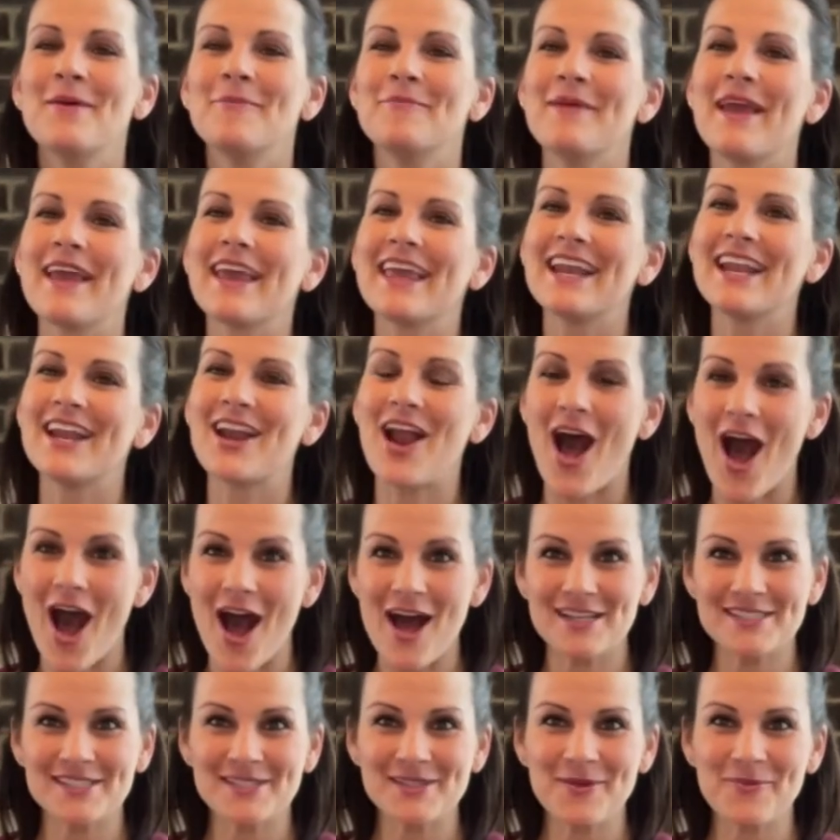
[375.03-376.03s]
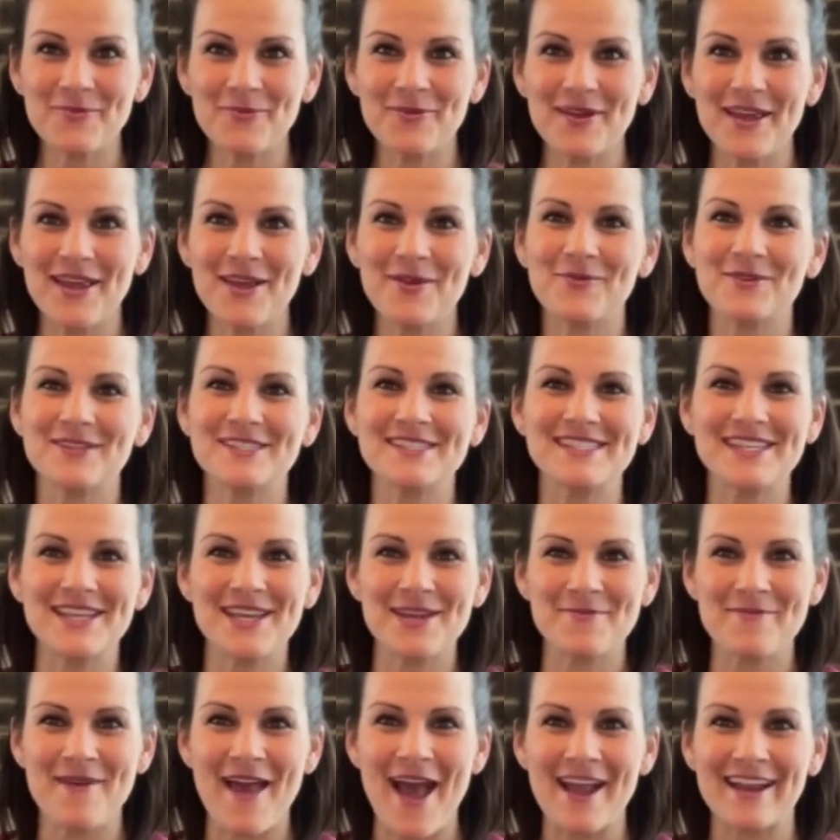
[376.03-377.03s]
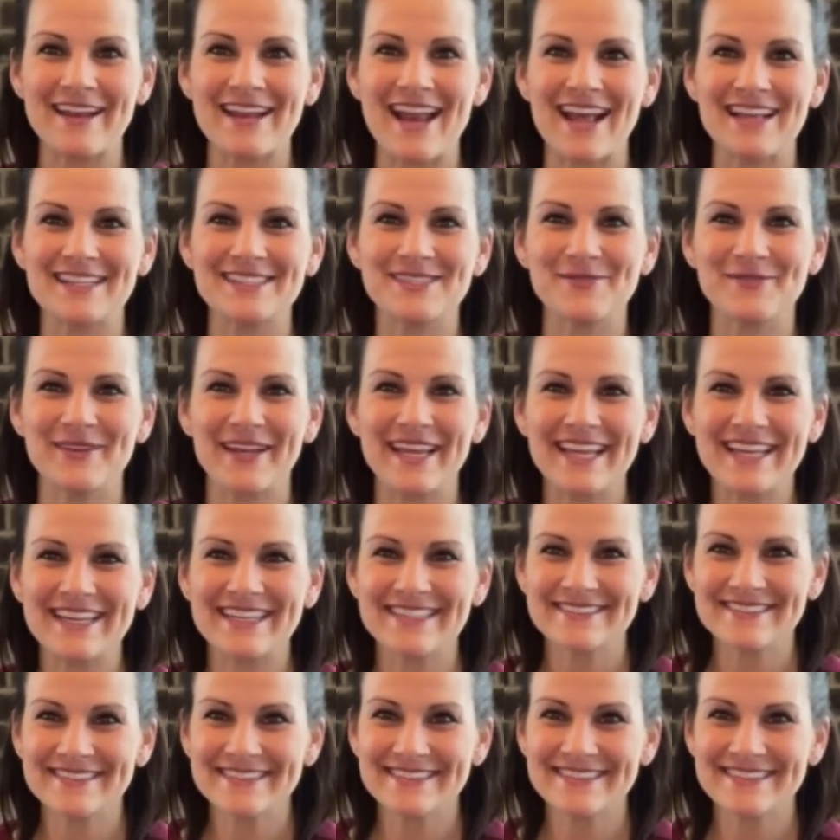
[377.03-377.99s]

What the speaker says: Make it an awesome week. We'll see you back next week.